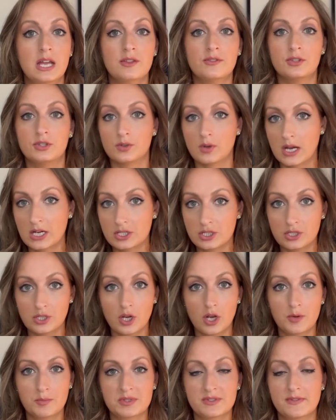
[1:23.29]
the direction your
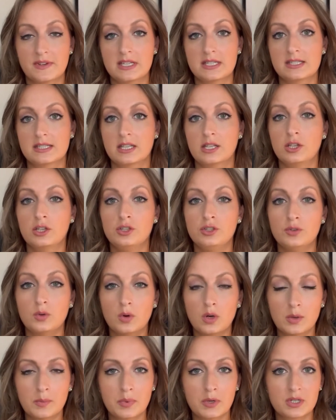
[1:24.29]
home is facing,
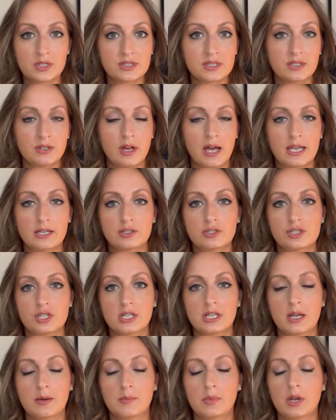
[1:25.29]
your personal energy
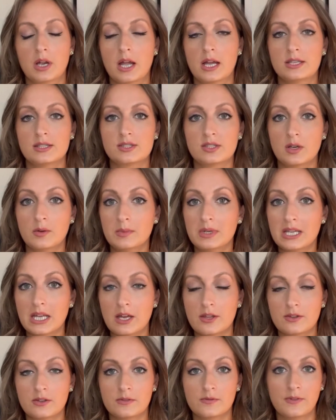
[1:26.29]
number, and so many
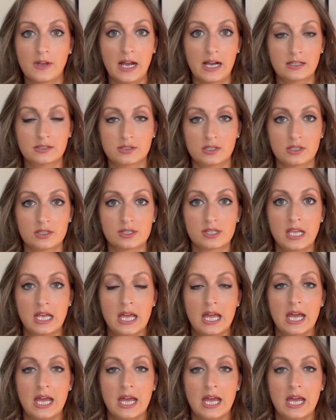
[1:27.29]
other factors.